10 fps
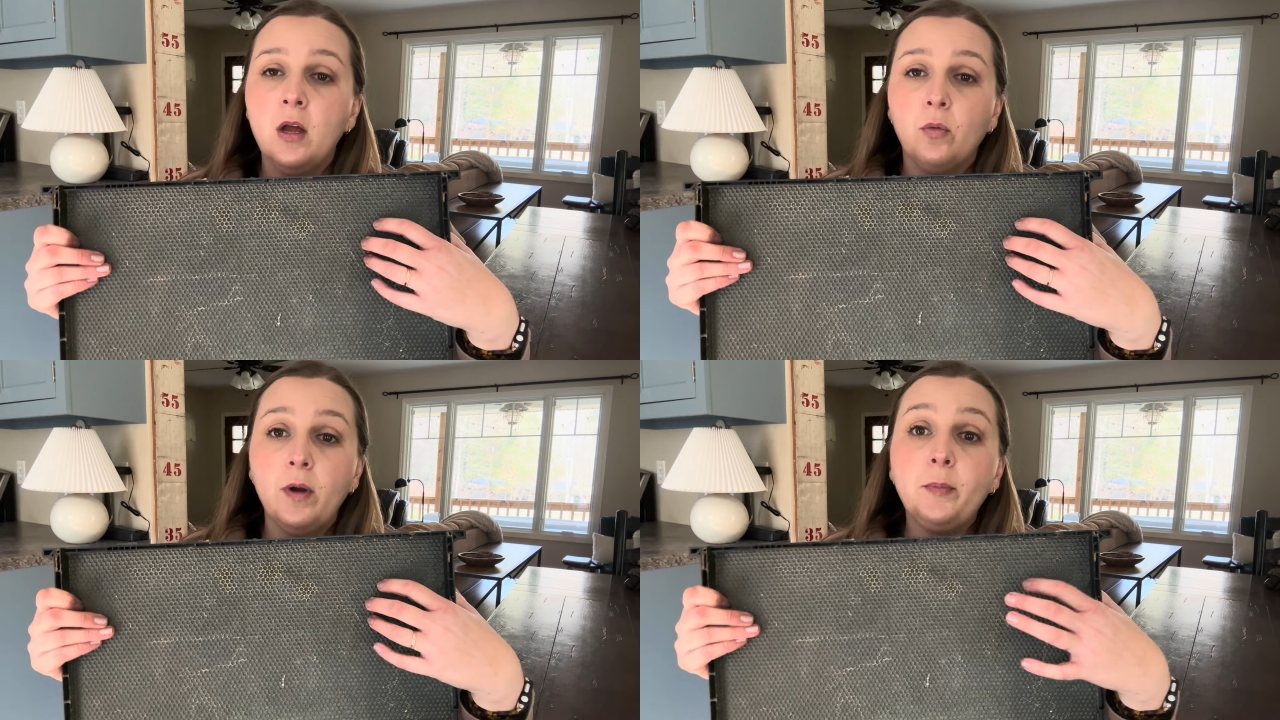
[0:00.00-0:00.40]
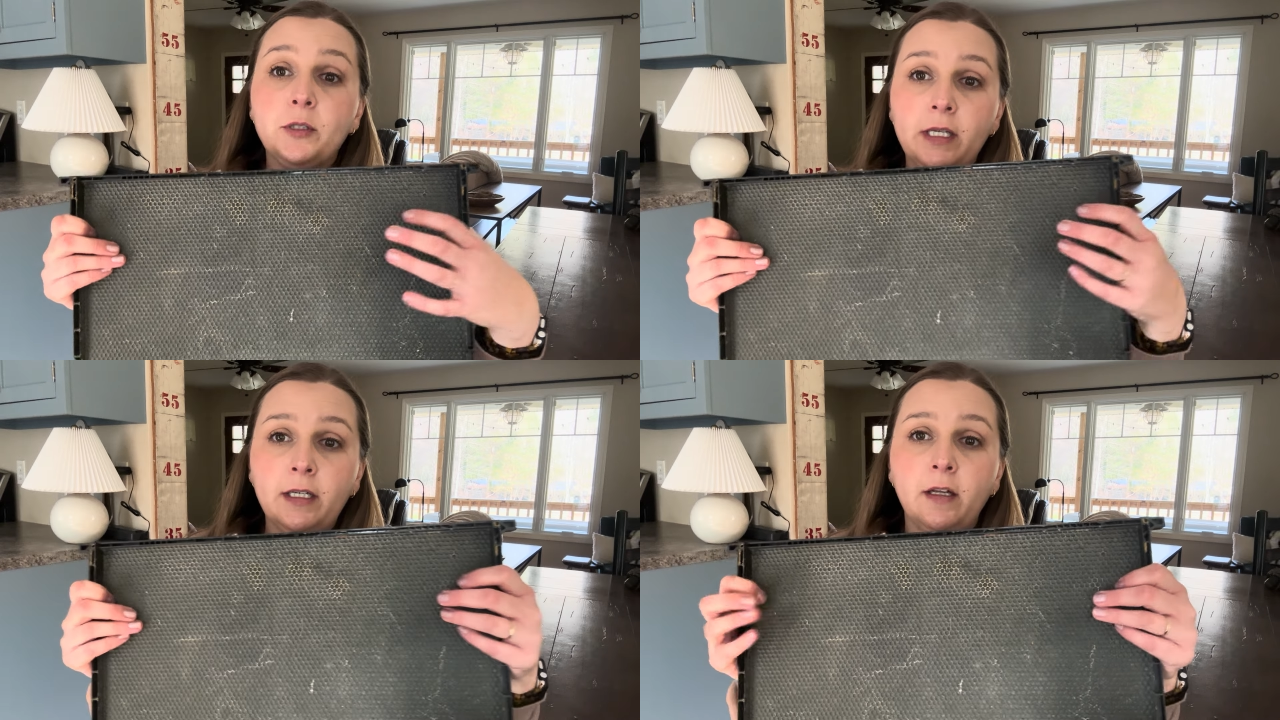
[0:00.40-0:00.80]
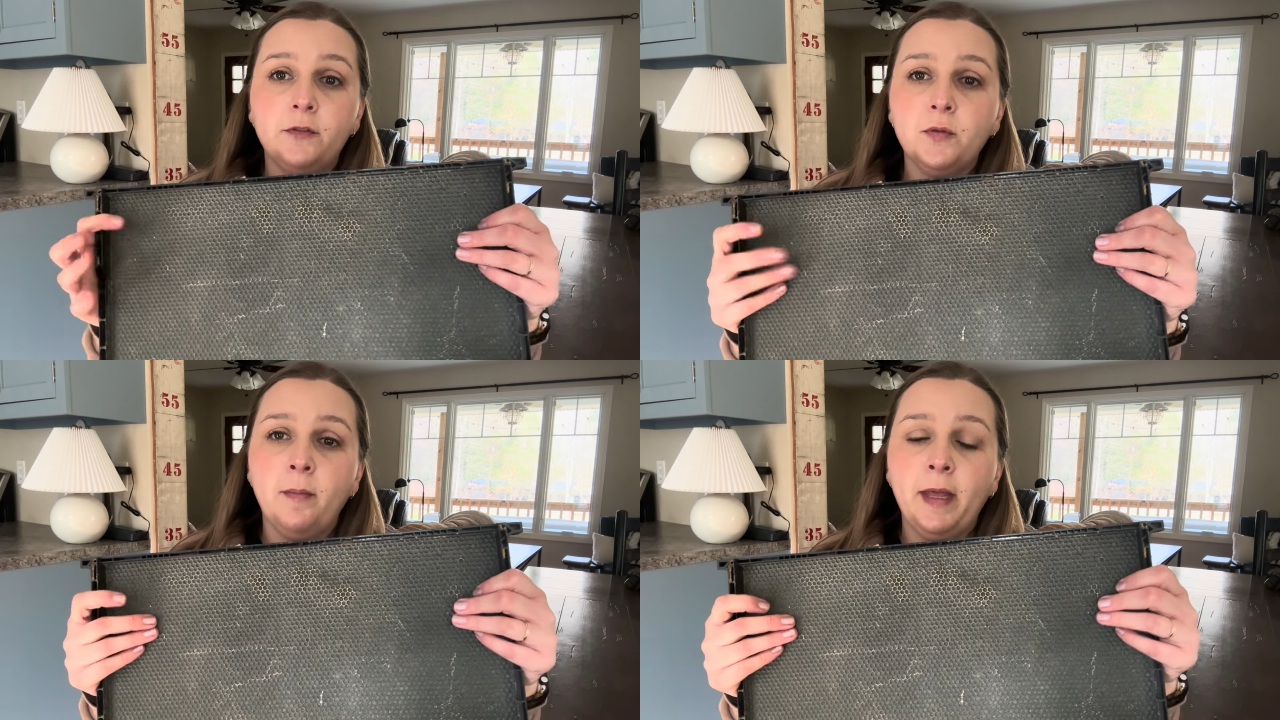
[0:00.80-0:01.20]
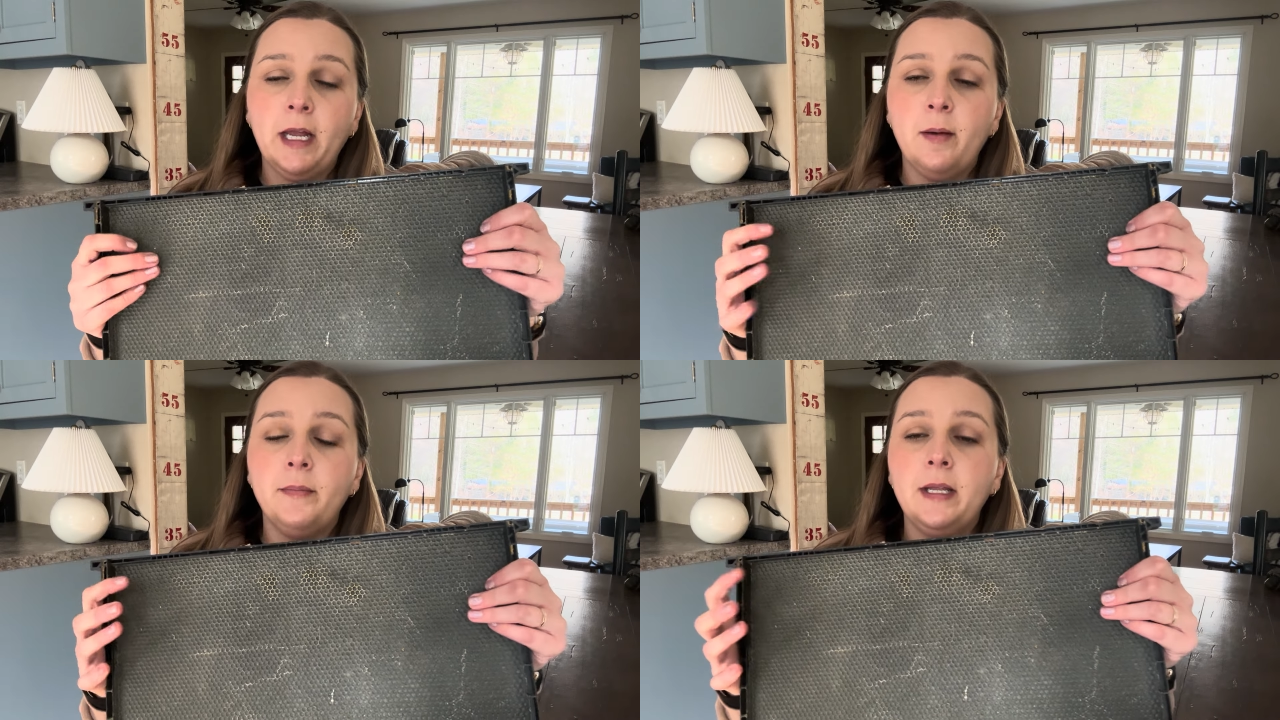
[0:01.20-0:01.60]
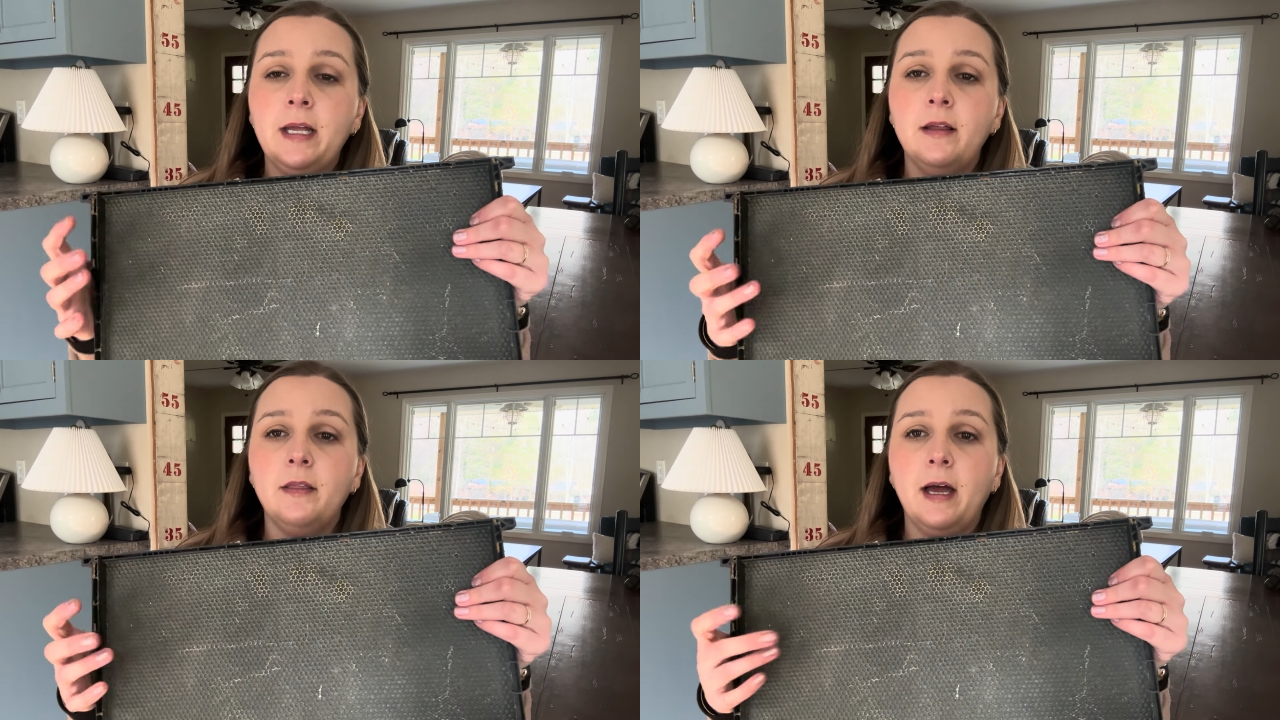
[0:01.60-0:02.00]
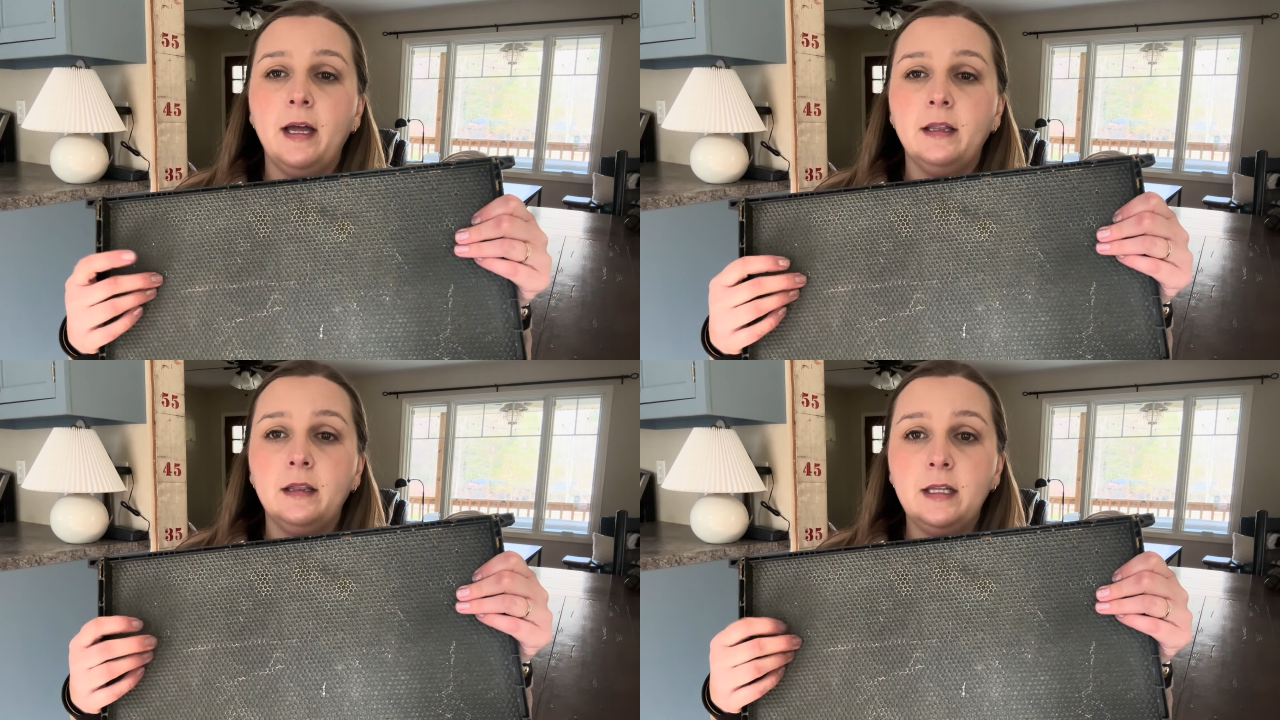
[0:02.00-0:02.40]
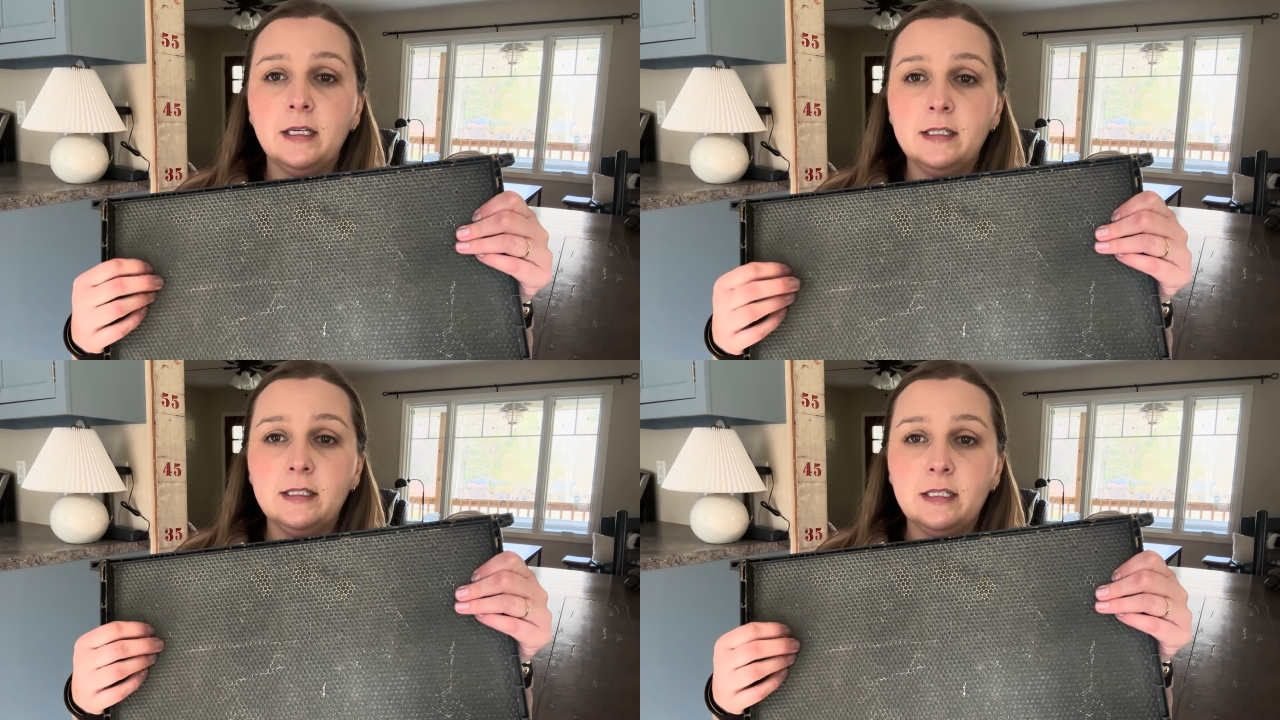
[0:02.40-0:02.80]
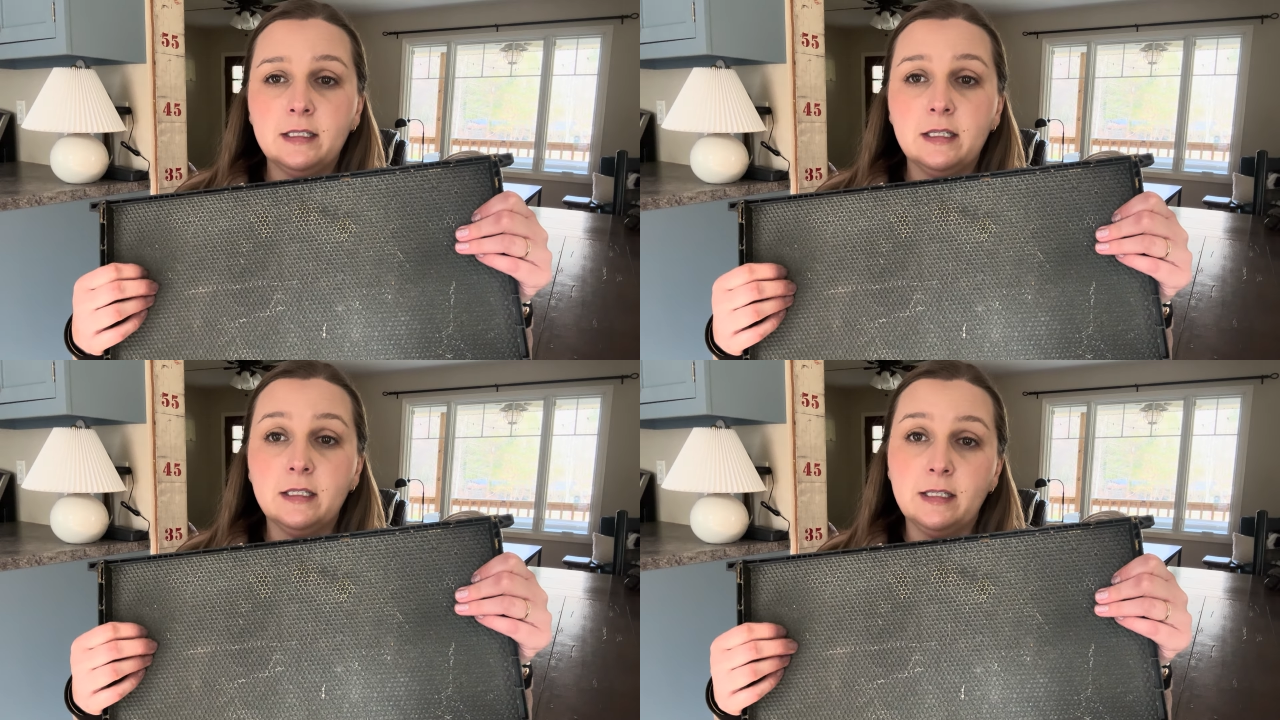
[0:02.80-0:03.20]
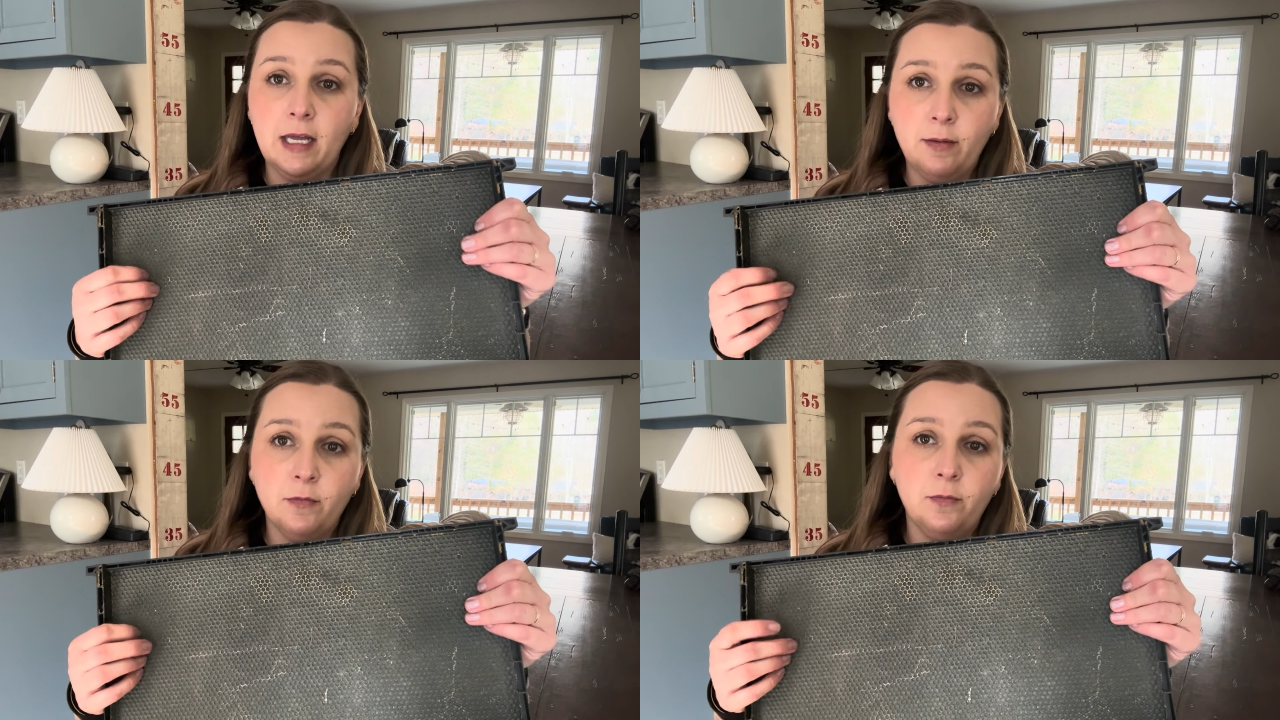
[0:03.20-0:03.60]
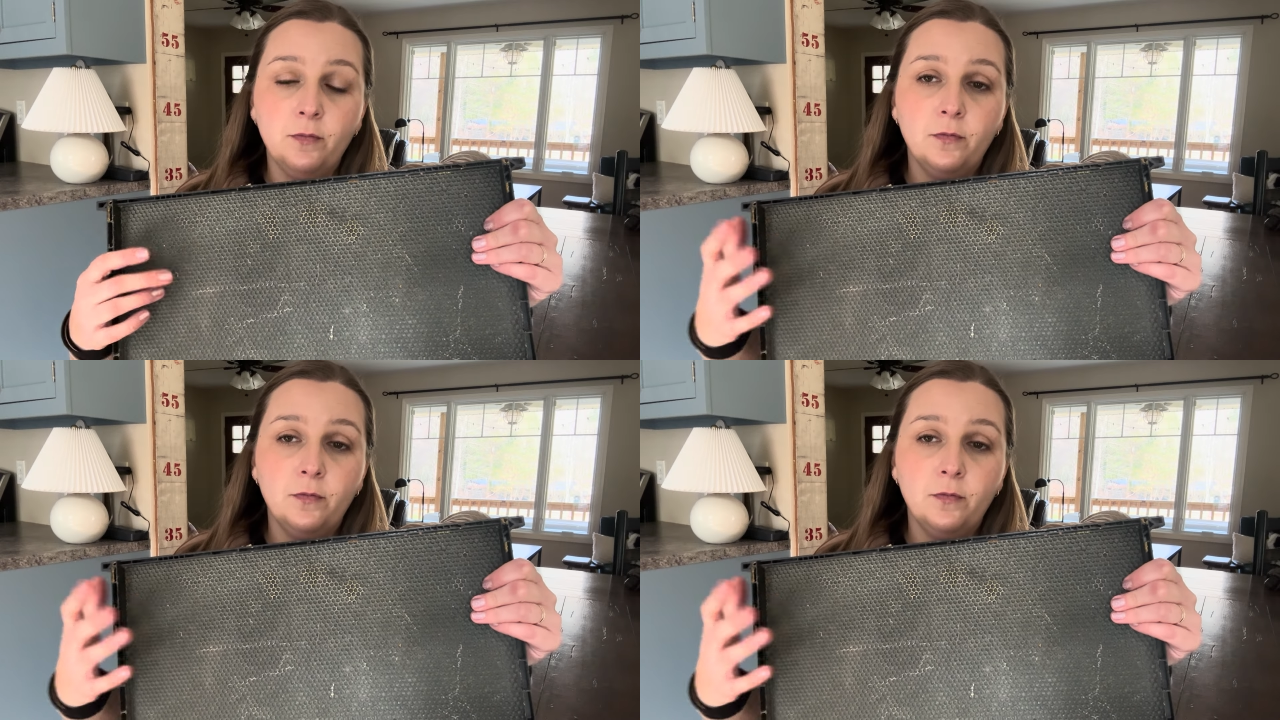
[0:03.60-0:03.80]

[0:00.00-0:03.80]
representatives from that company that this is the same